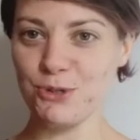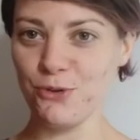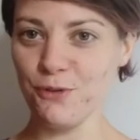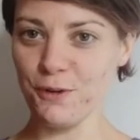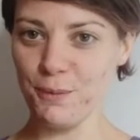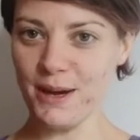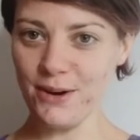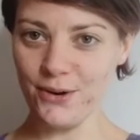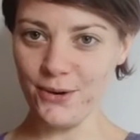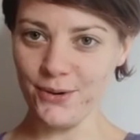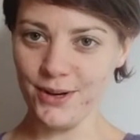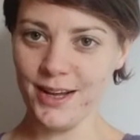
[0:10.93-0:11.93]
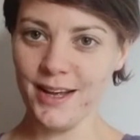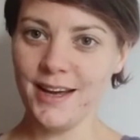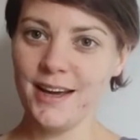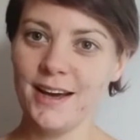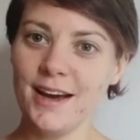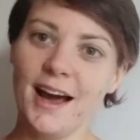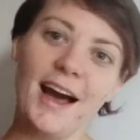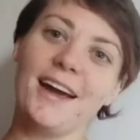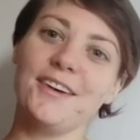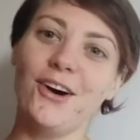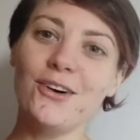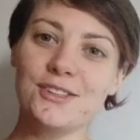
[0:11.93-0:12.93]
Crypto Flamingo.
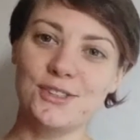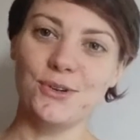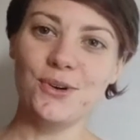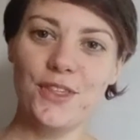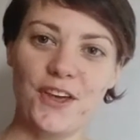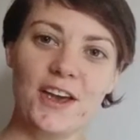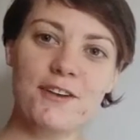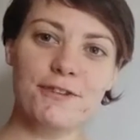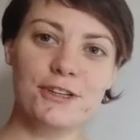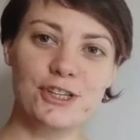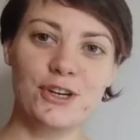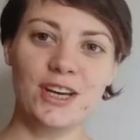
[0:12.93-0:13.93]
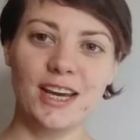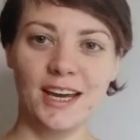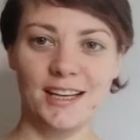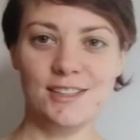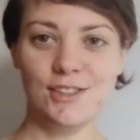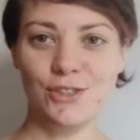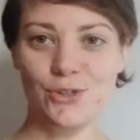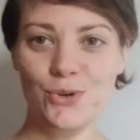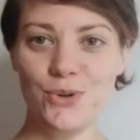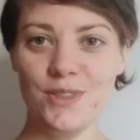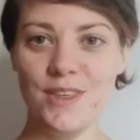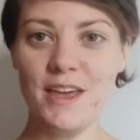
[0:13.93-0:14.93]
And also, thank you for tuning in
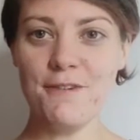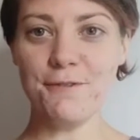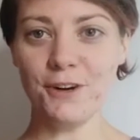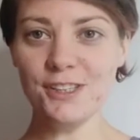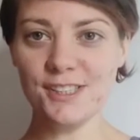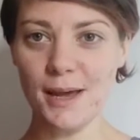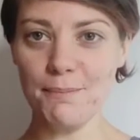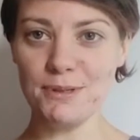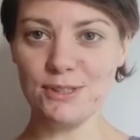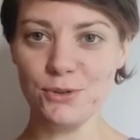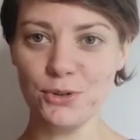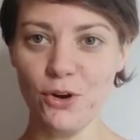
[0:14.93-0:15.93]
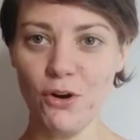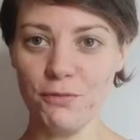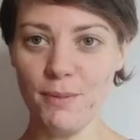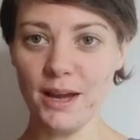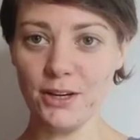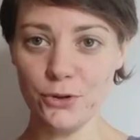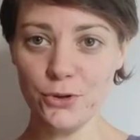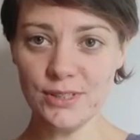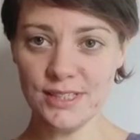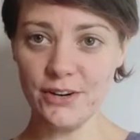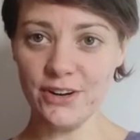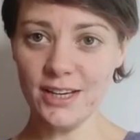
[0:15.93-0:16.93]
to the first episode of my
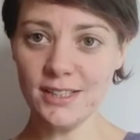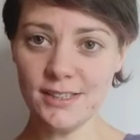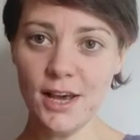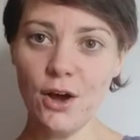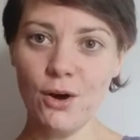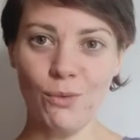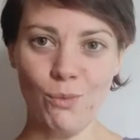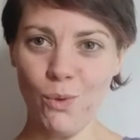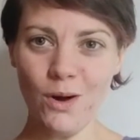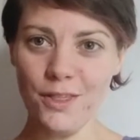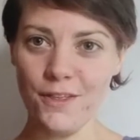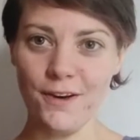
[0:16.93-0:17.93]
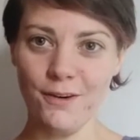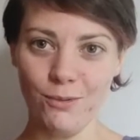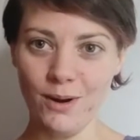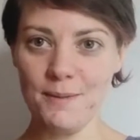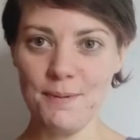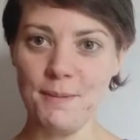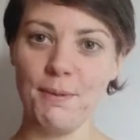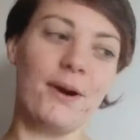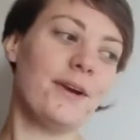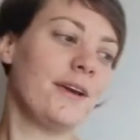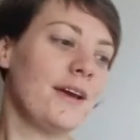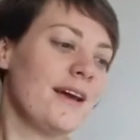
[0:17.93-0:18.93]
new series, What The White
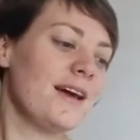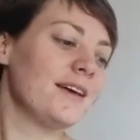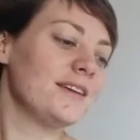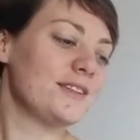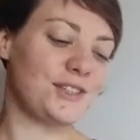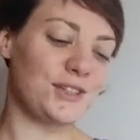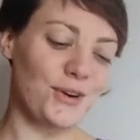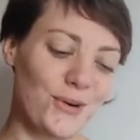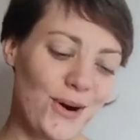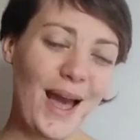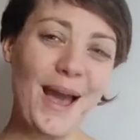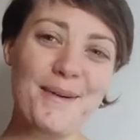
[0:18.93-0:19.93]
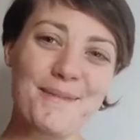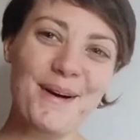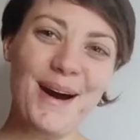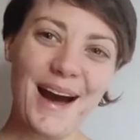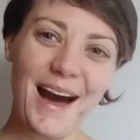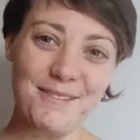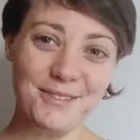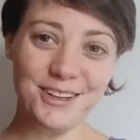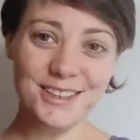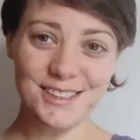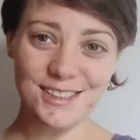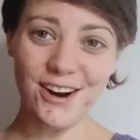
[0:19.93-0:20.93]
Paper. So
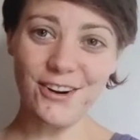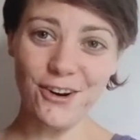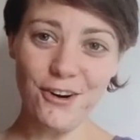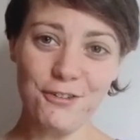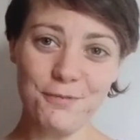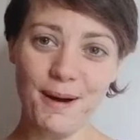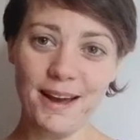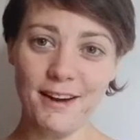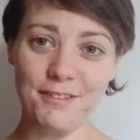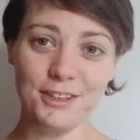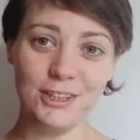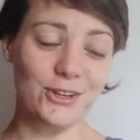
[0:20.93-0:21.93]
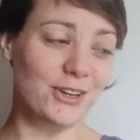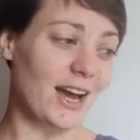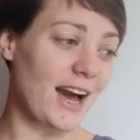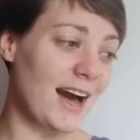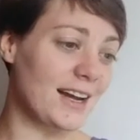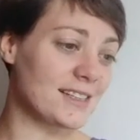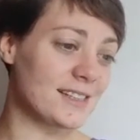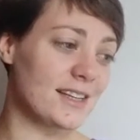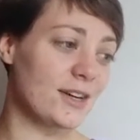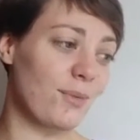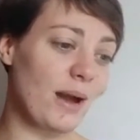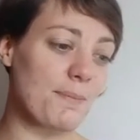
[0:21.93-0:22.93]
I'm going to start off by having a look
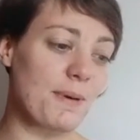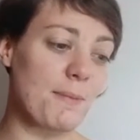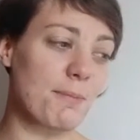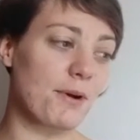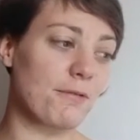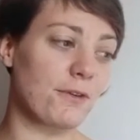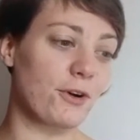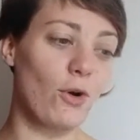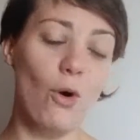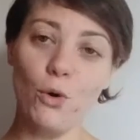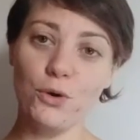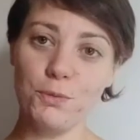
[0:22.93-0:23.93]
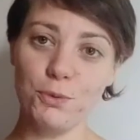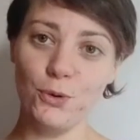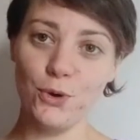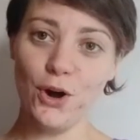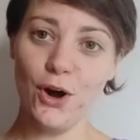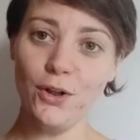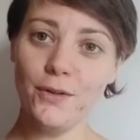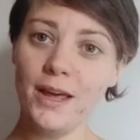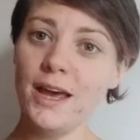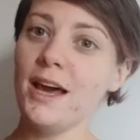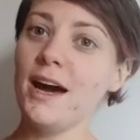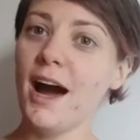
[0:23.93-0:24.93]
at the white paper for Oath
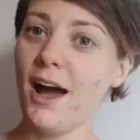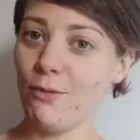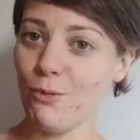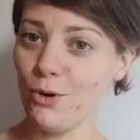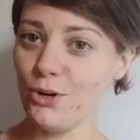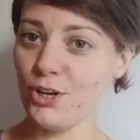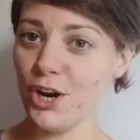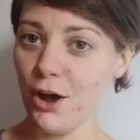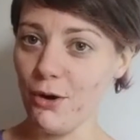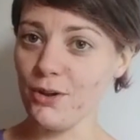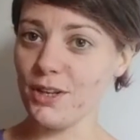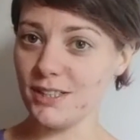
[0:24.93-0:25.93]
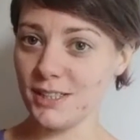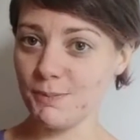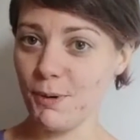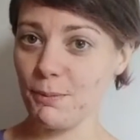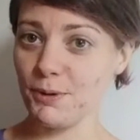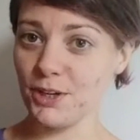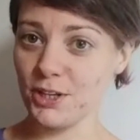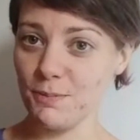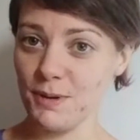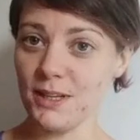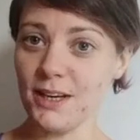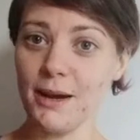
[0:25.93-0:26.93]
Protocol. I warn you now, this is probably
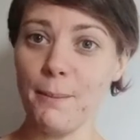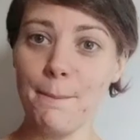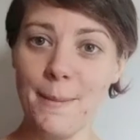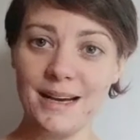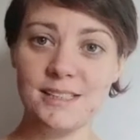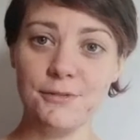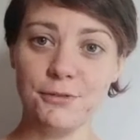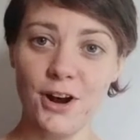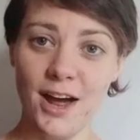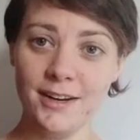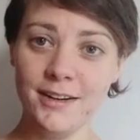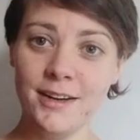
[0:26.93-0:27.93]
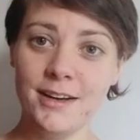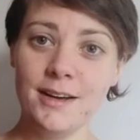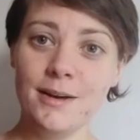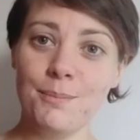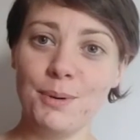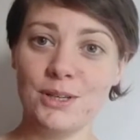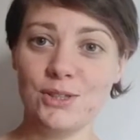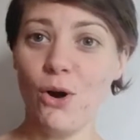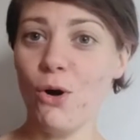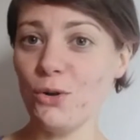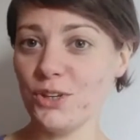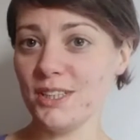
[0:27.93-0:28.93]
going to be like a massive rant,
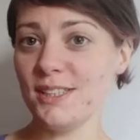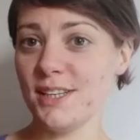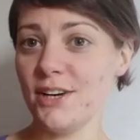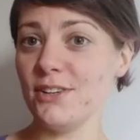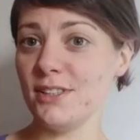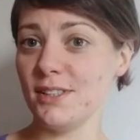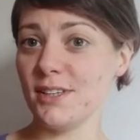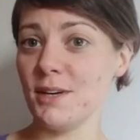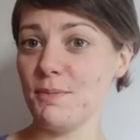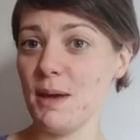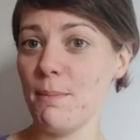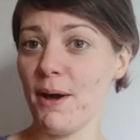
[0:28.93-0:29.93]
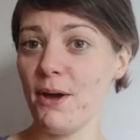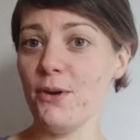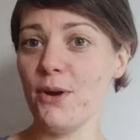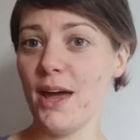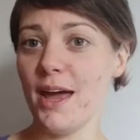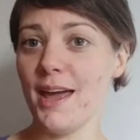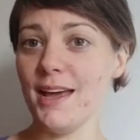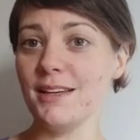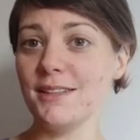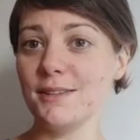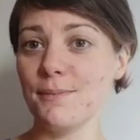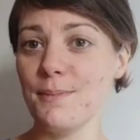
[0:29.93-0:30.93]
because all this series is going to be about
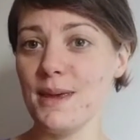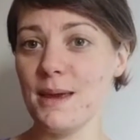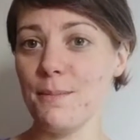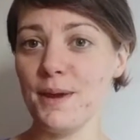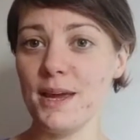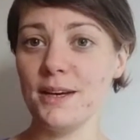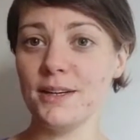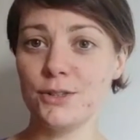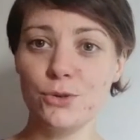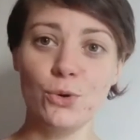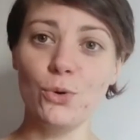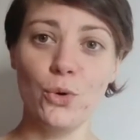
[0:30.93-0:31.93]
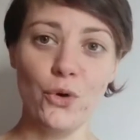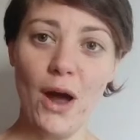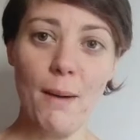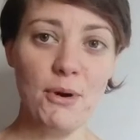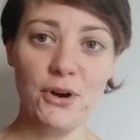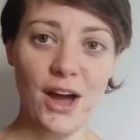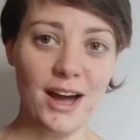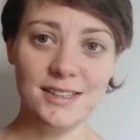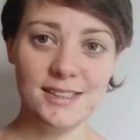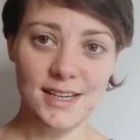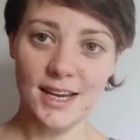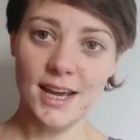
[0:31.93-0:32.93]
is me being a total grammar
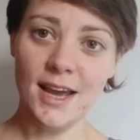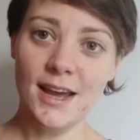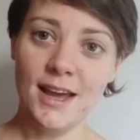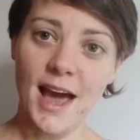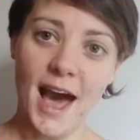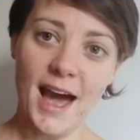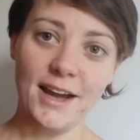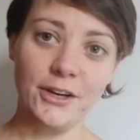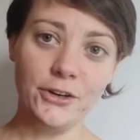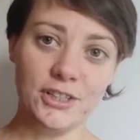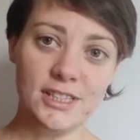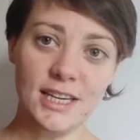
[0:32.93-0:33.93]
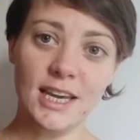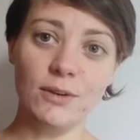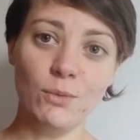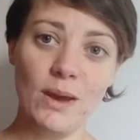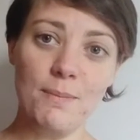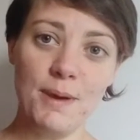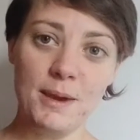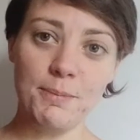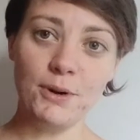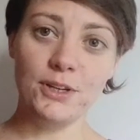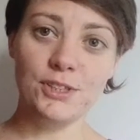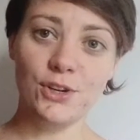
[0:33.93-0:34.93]
Nazi and critiquing white
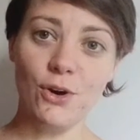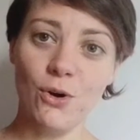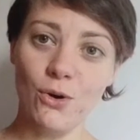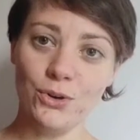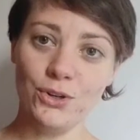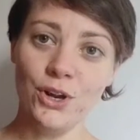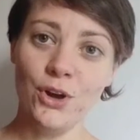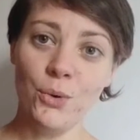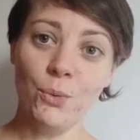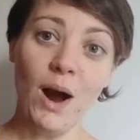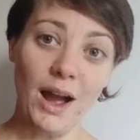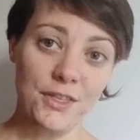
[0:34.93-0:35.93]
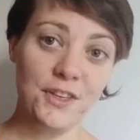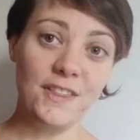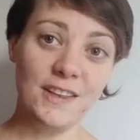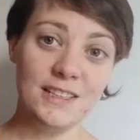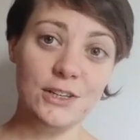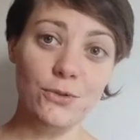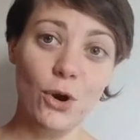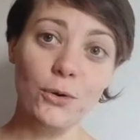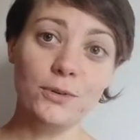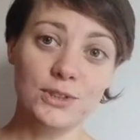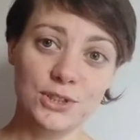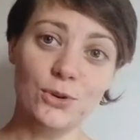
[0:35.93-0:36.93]
papers on what I think they did
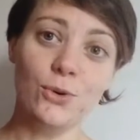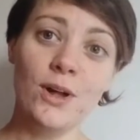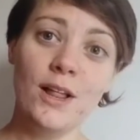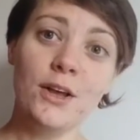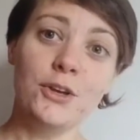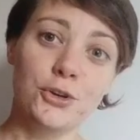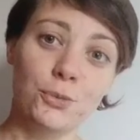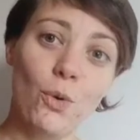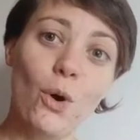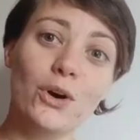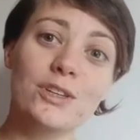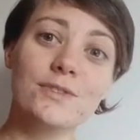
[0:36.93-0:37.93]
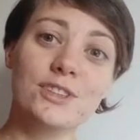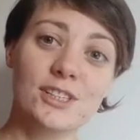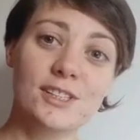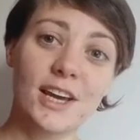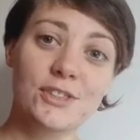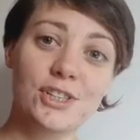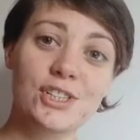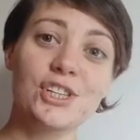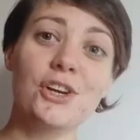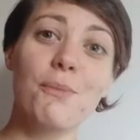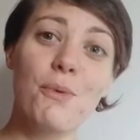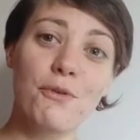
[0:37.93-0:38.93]
wrong. So you're warned, if it doesn't
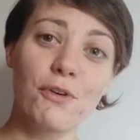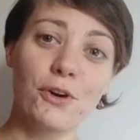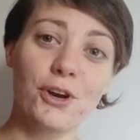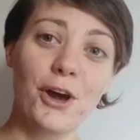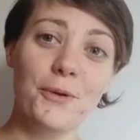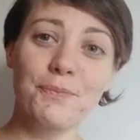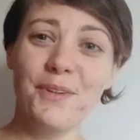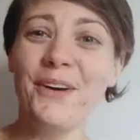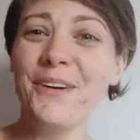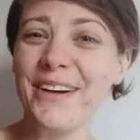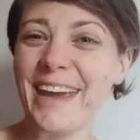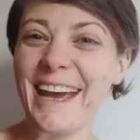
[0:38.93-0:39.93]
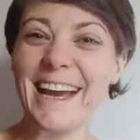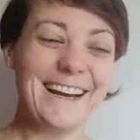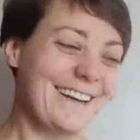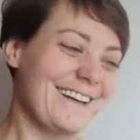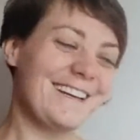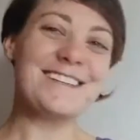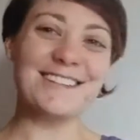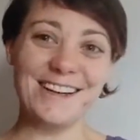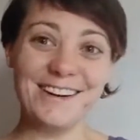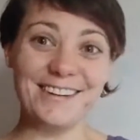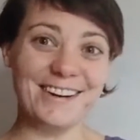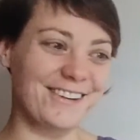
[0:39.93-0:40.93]
interest you, move on now. Okay,
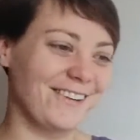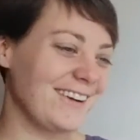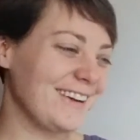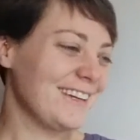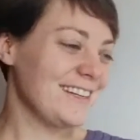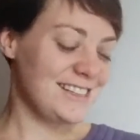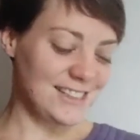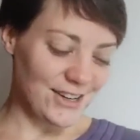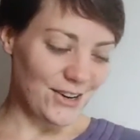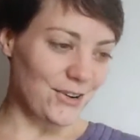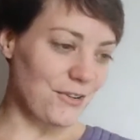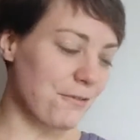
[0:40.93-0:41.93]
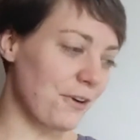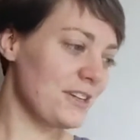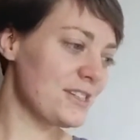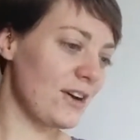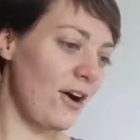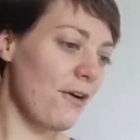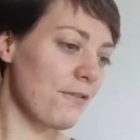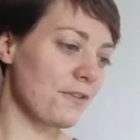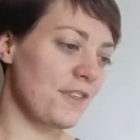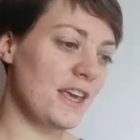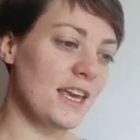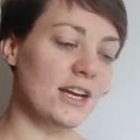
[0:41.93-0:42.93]
so here we go. So first
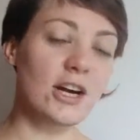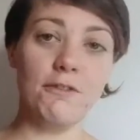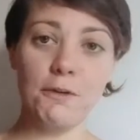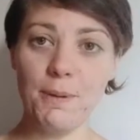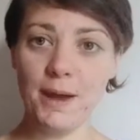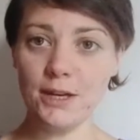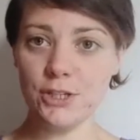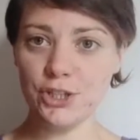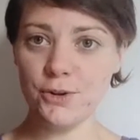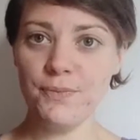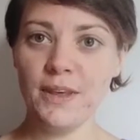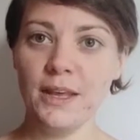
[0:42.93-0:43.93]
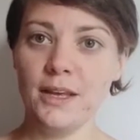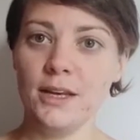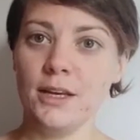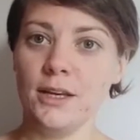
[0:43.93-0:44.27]
off, the cover page.